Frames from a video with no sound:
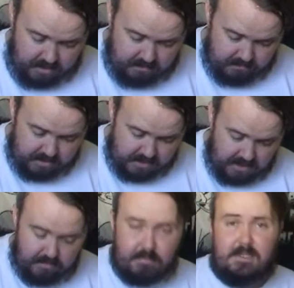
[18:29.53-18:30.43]

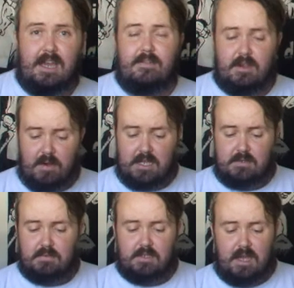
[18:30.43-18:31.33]
Vasely from Saving
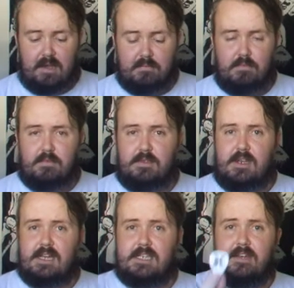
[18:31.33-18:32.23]
Grace was
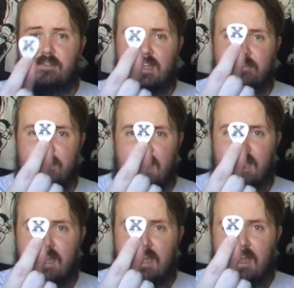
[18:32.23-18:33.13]
nice enough to give me